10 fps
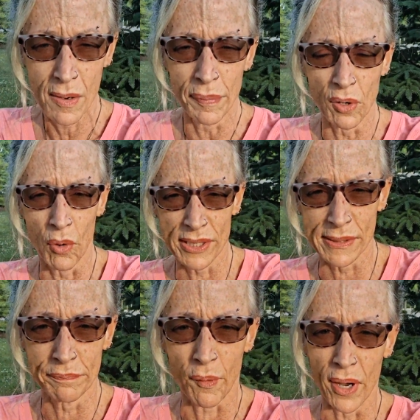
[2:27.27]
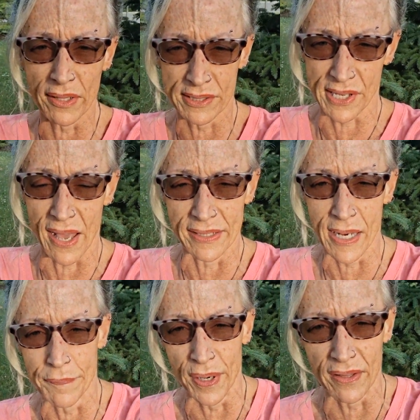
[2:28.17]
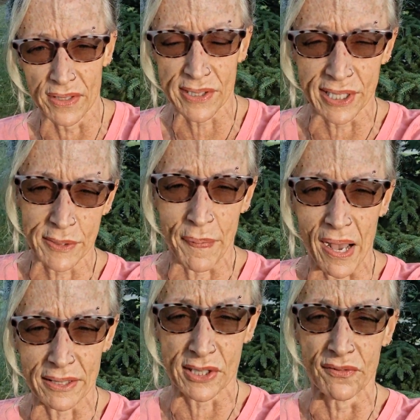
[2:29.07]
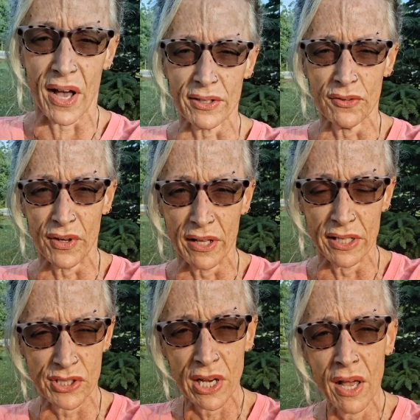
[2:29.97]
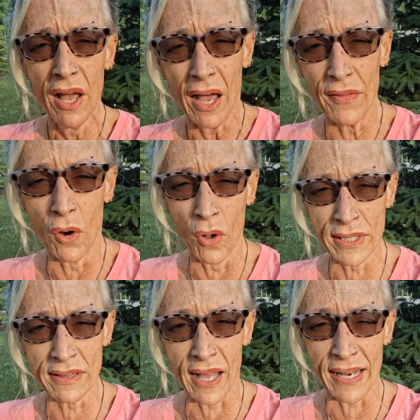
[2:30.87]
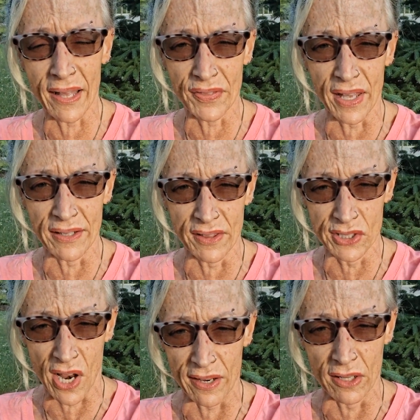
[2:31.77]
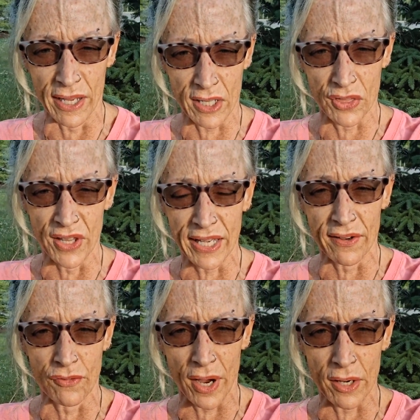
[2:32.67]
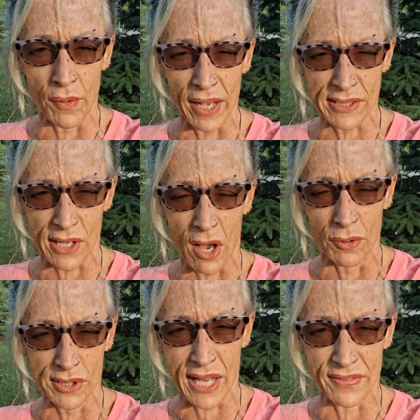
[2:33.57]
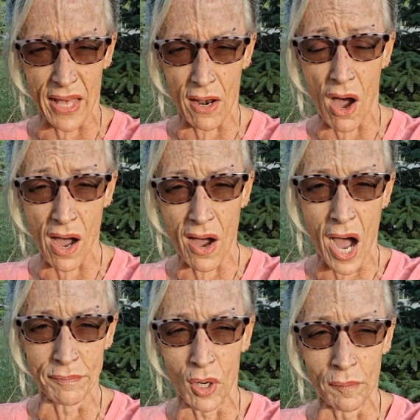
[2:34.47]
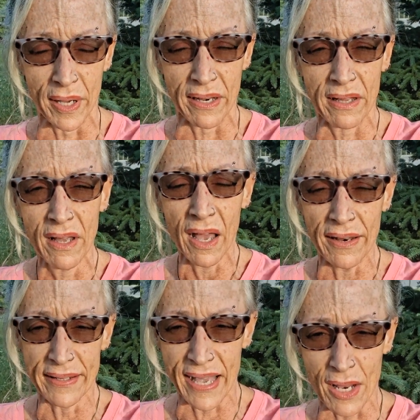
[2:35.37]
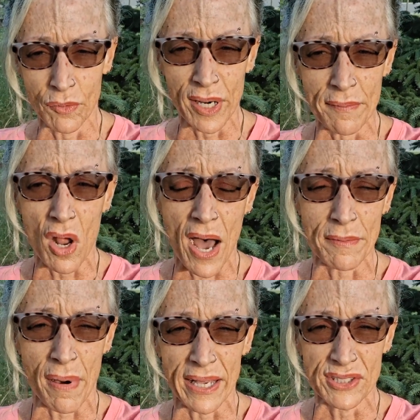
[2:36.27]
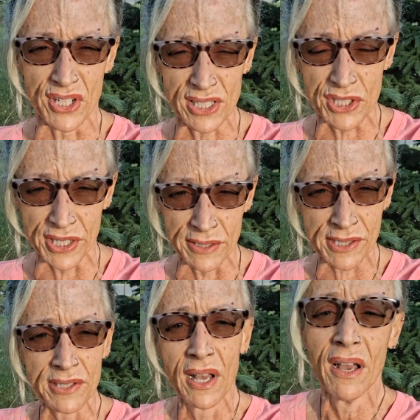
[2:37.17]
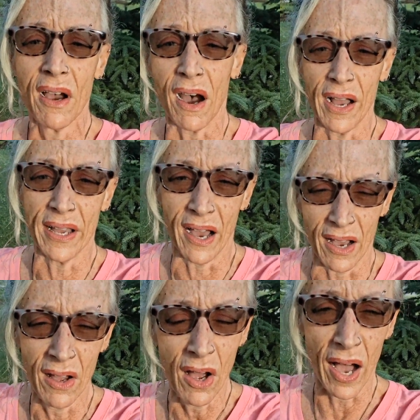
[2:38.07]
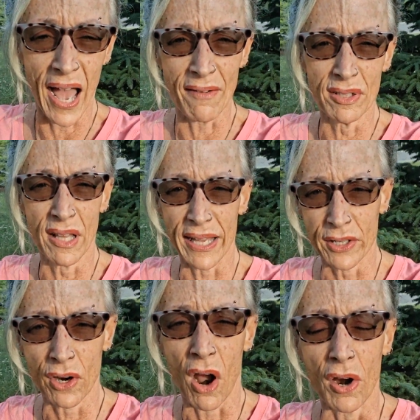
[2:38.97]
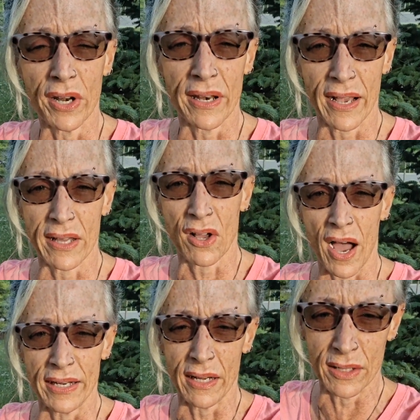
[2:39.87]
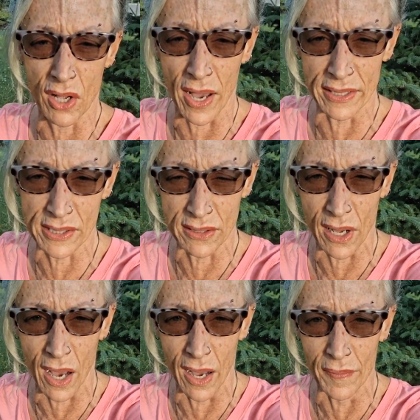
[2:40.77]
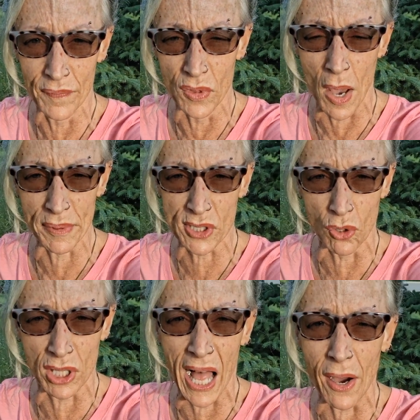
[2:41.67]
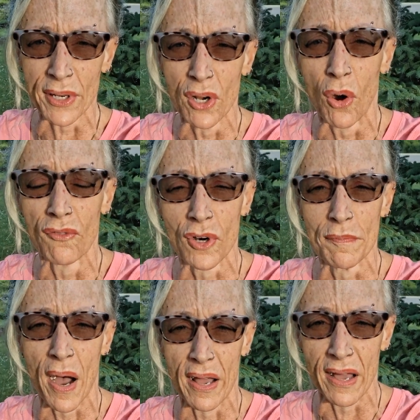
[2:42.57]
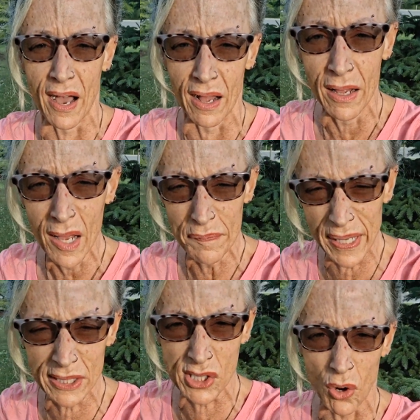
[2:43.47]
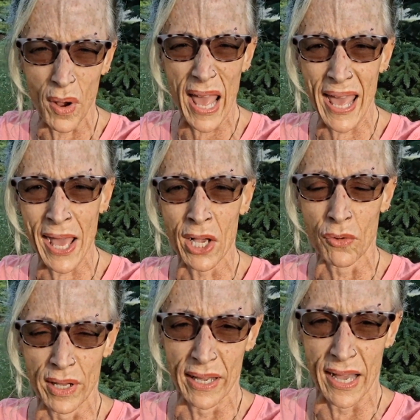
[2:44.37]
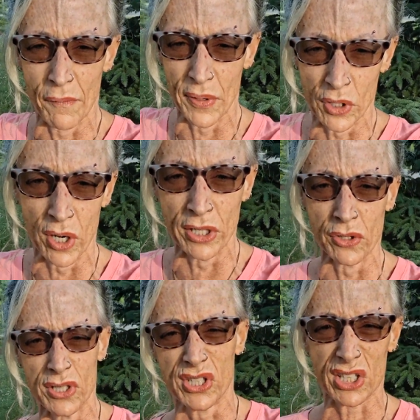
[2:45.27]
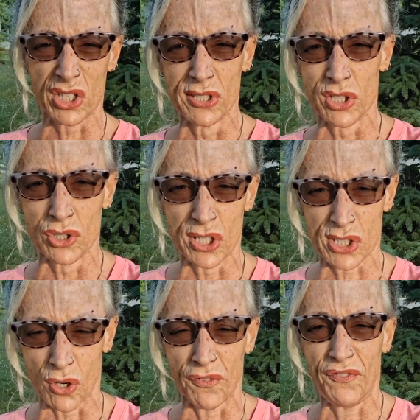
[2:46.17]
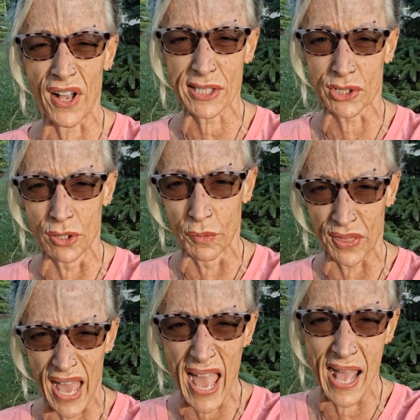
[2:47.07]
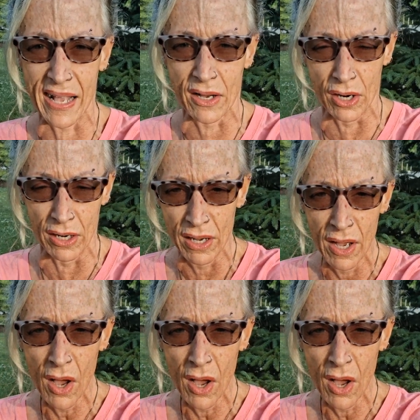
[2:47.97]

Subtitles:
But it wasn't pointless. I ended up bringing the 6 bags to Value Village. And the only light at the end of the tunnel I could think of right away, because I always get that aha moment. And again, when I'm not in my addictions, I have a lighter heart, and I can kind of not be so clouded over by being so angry. Again, when you're in your addictions, you're just so festered with anger.